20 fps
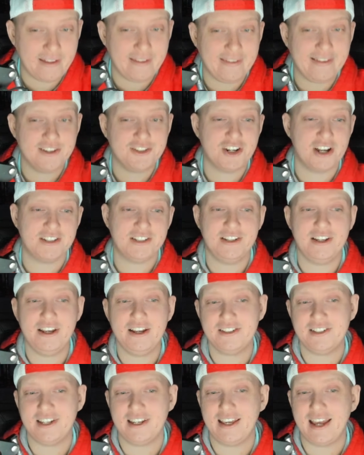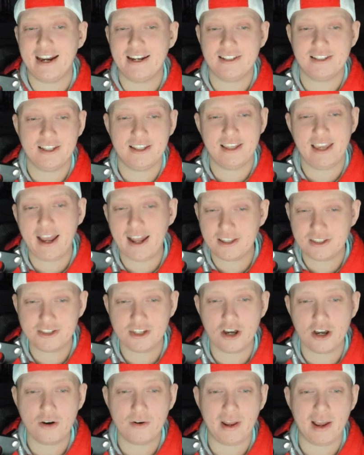He just needs to get into the end
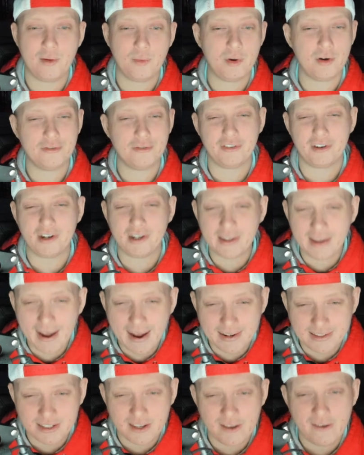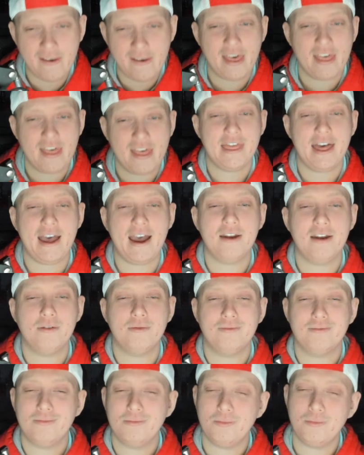zone, and we'll forget that
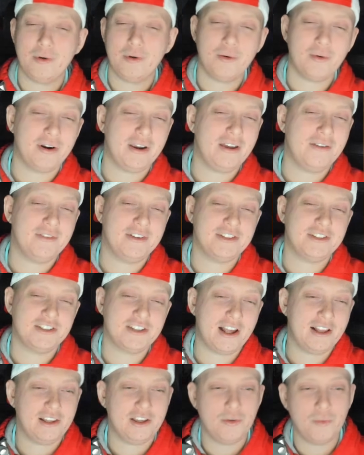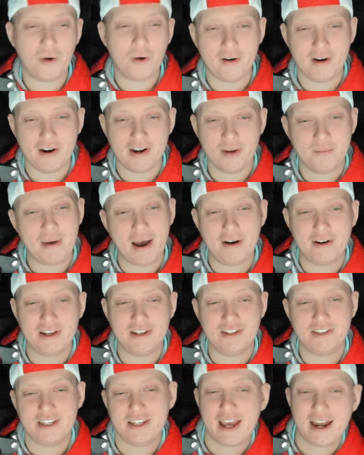we were even slightly worried about
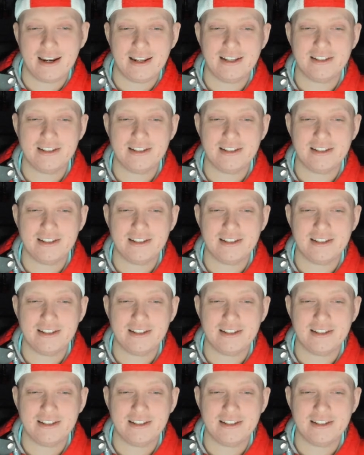ETN.